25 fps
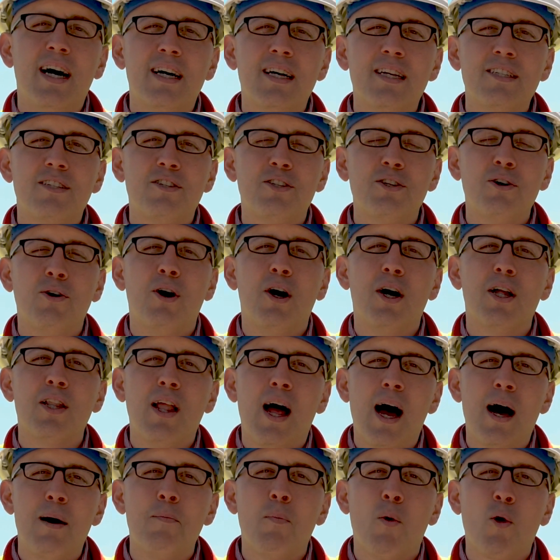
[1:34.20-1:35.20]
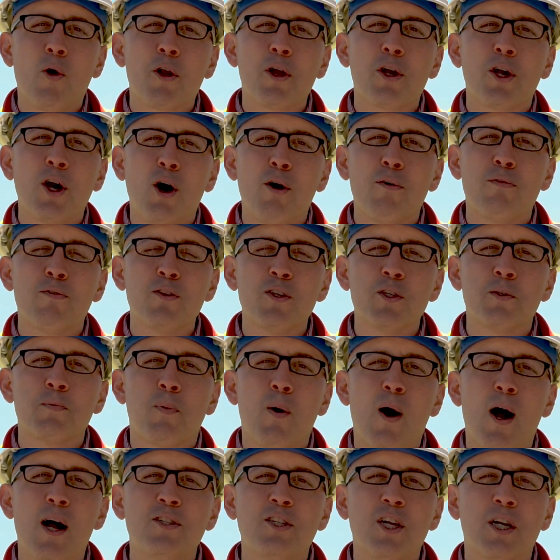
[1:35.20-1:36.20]
still a lot more to go for this
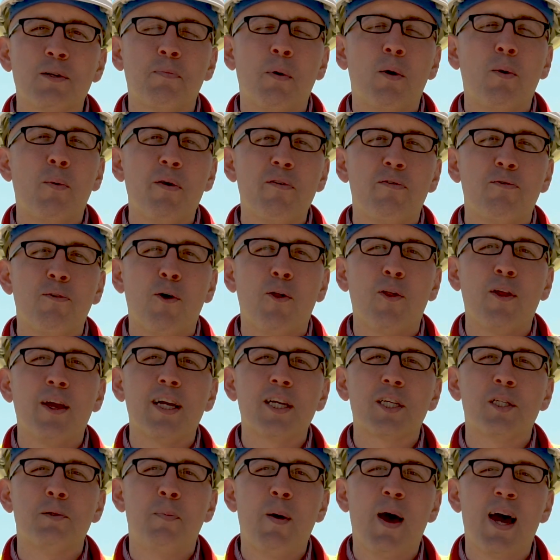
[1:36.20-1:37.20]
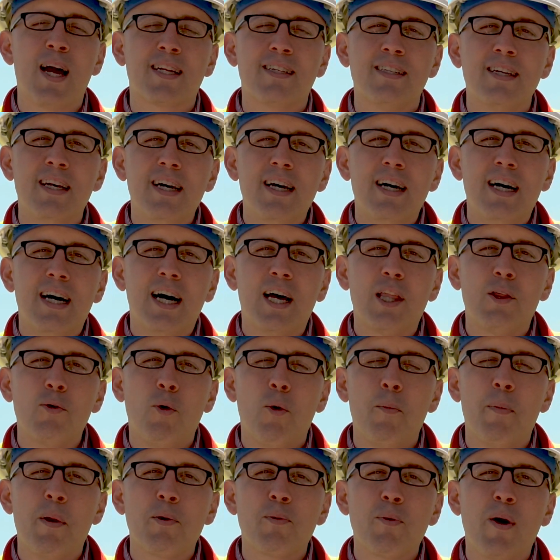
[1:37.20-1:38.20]
project, but we fully expect that
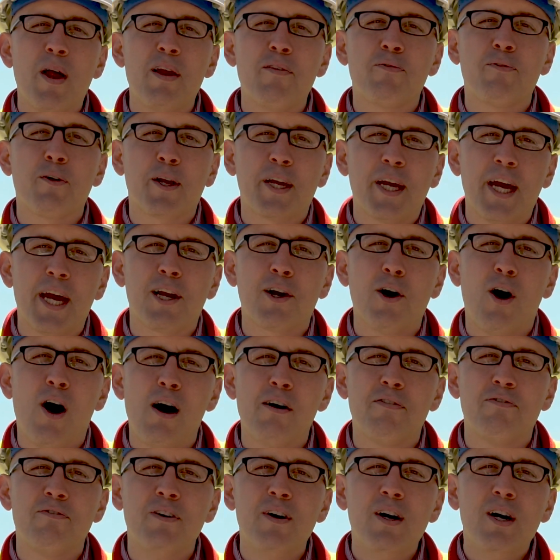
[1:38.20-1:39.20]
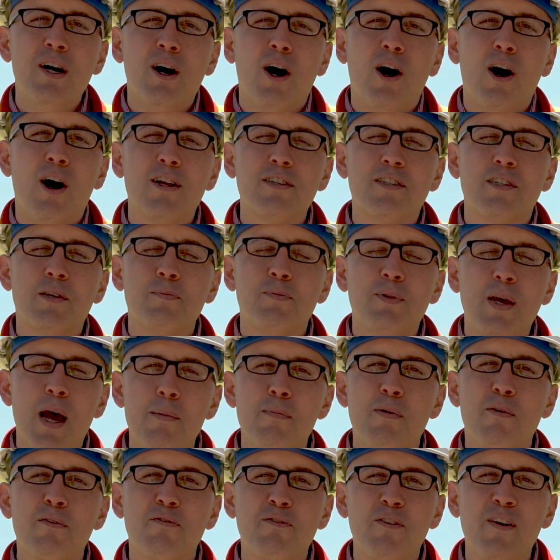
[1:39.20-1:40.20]
we'll be ready for kickoff on
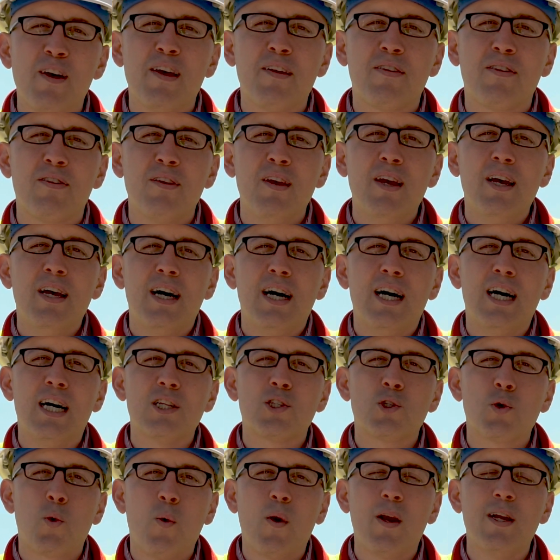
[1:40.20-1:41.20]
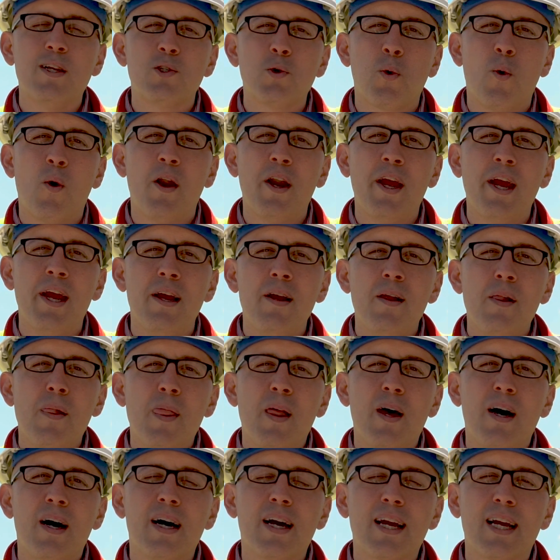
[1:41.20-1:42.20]
September 5th, 2020
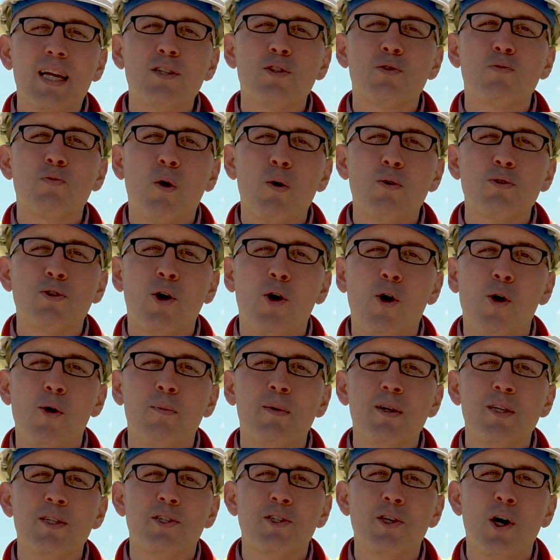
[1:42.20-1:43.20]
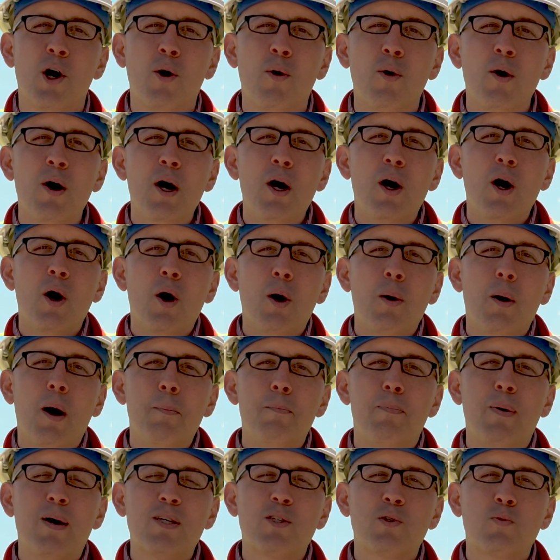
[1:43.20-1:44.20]
against Rose-Hulman. So
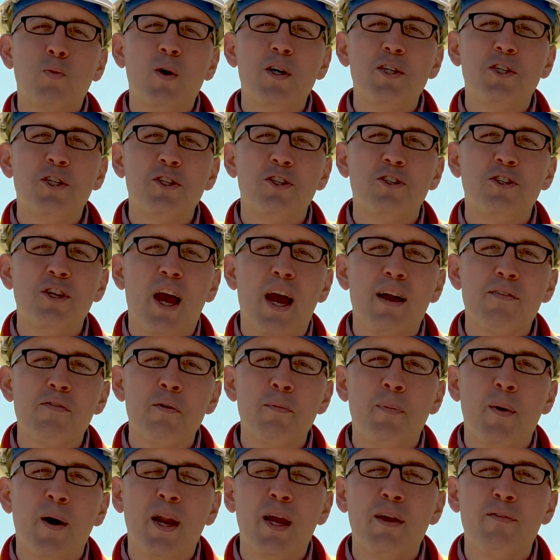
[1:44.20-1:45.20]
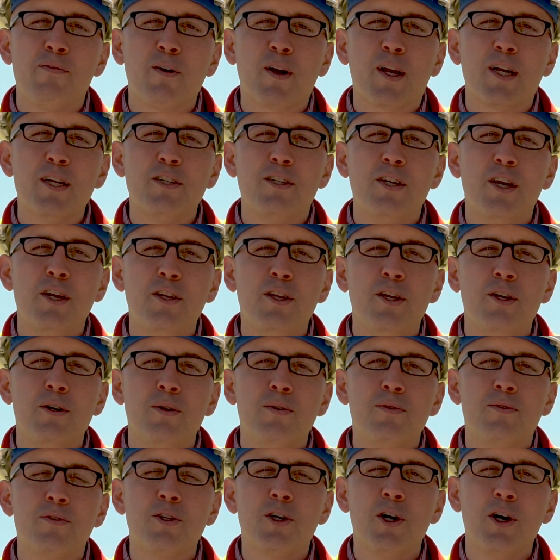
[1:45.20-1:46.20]
best wishes to everybody for
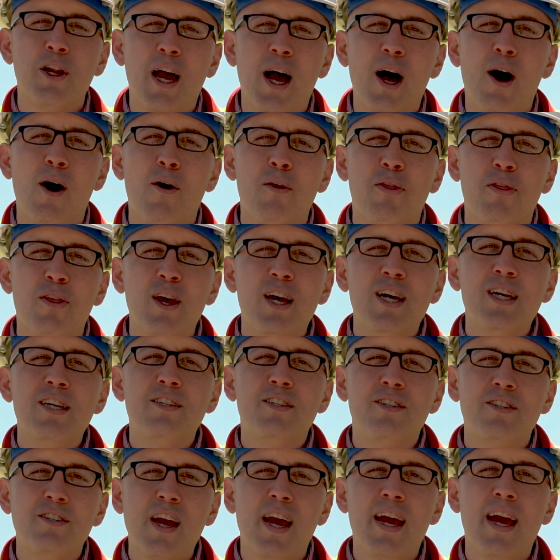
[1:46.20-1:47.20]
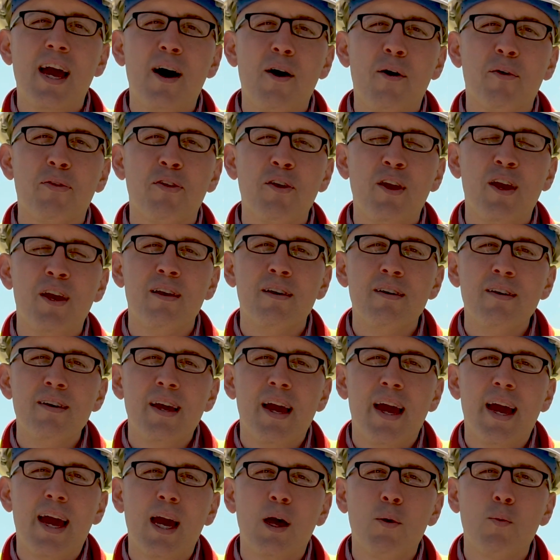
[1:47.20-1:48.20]
continued good health, stay healthy,
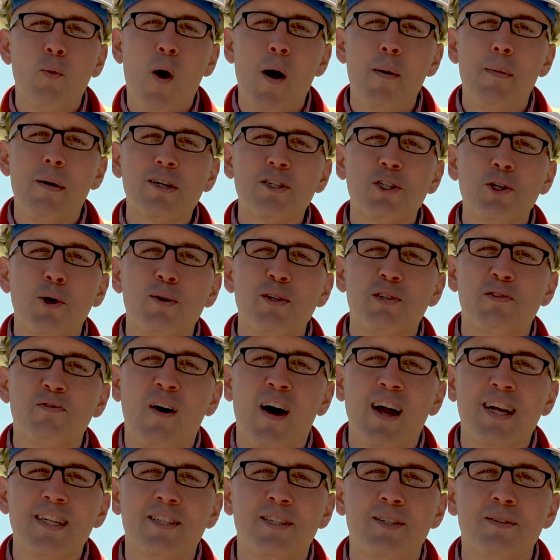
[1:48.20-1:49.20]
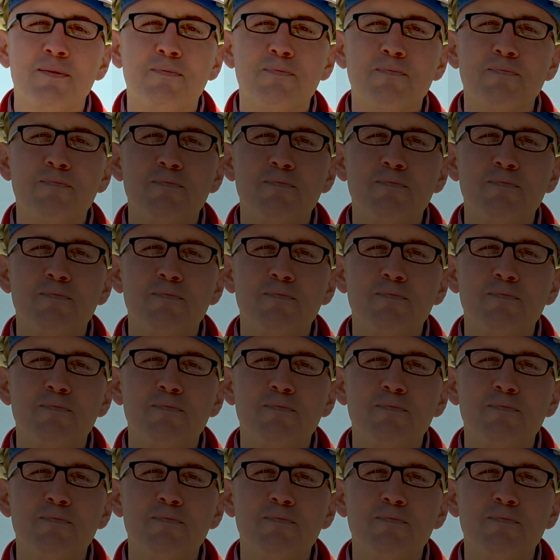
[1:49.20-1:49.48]
and Wabash always fights.